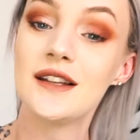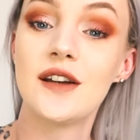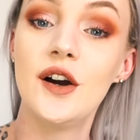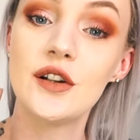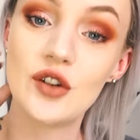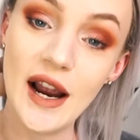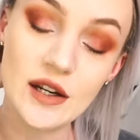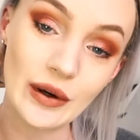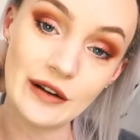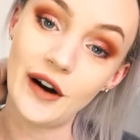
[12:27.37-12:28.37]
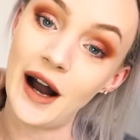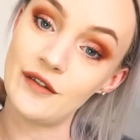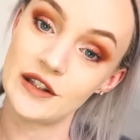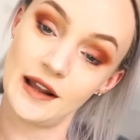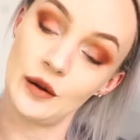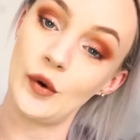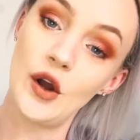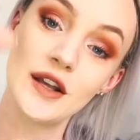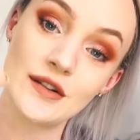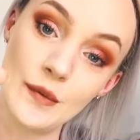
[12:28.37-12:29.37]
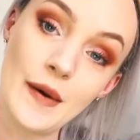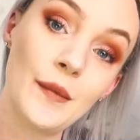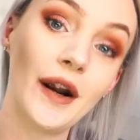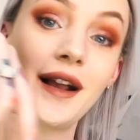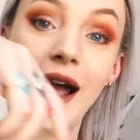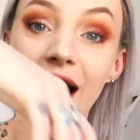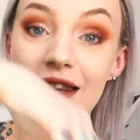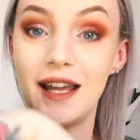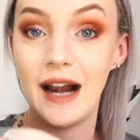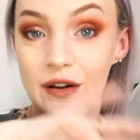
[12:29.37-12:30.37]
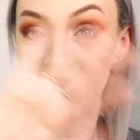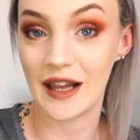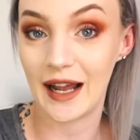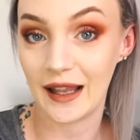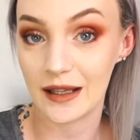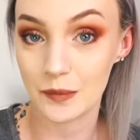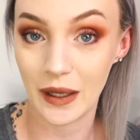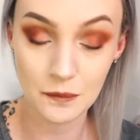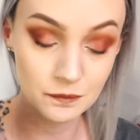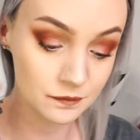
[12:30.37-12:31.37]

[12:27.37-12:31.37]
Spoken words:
So tray 25 is at the worst, remembering, and then after that it gets better.